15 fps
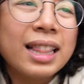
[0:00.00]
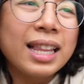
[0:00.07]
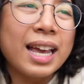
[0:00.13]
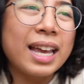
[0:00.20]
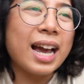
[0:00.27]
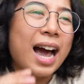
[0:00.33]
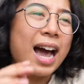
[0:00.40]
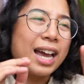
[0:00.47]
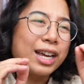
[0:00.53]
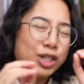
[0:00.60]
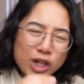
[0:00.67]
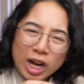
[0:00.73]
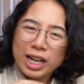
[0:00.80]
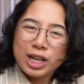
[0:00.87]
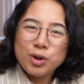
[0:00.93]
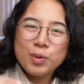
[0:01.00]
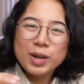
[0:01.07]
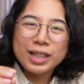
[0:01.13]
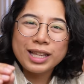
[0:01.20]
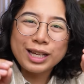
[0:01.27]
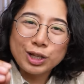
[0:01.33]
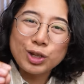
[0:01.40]
Like, I
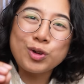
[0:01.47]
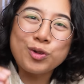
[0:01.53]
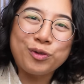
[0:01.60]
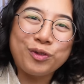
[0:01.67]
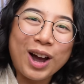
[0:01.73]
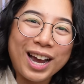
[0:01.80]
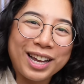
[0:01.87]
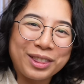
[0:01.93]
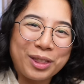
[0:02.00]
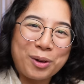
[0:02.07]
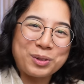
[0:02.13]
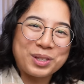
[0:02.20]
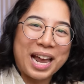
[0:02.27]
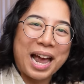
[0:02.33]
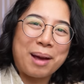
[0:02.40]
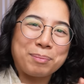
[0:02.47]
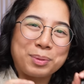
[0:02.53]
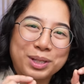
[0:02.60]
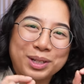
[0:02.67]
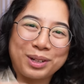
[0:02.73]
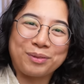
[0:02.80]
genuinely do find those apps